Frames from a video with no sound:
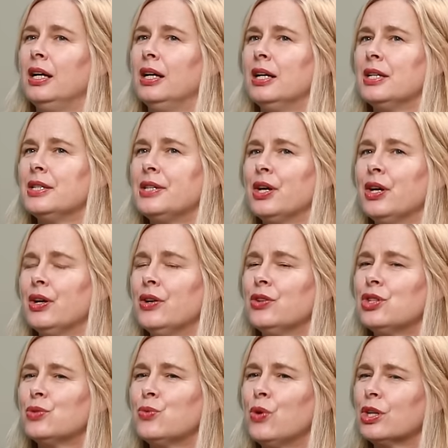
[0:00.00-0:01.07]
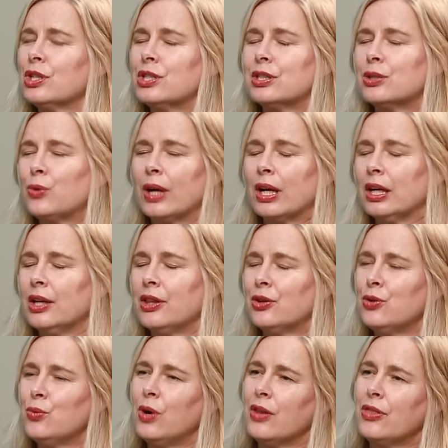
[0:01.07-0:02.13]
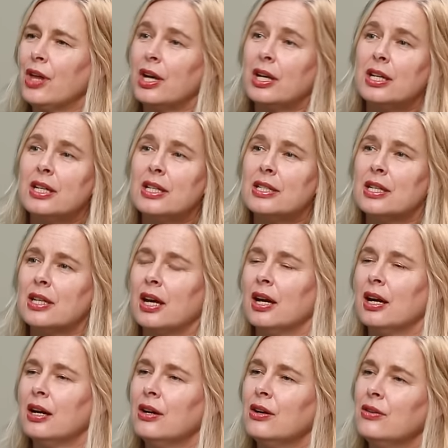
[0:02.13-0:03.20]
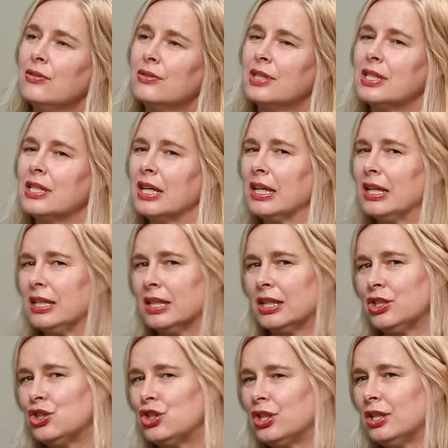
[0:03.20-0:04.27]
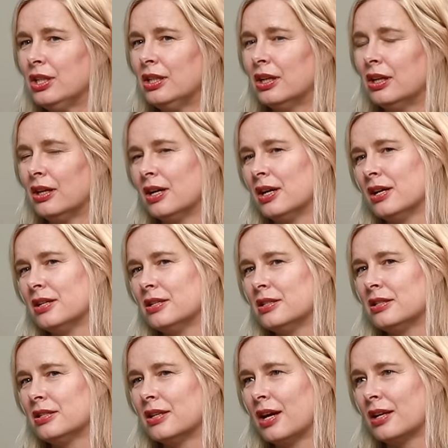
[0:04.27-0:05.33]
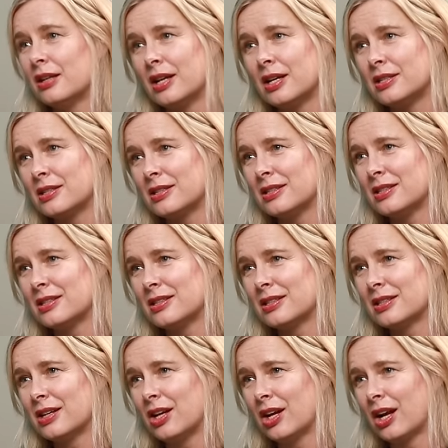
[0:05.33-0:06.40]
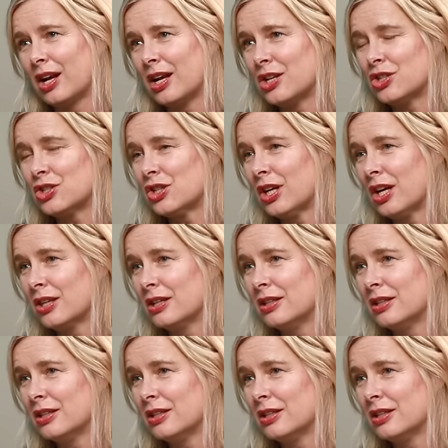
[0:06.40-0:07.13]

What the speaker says: So just walk us quickly through what that is and how does ADHD and adolescence kind of clash together?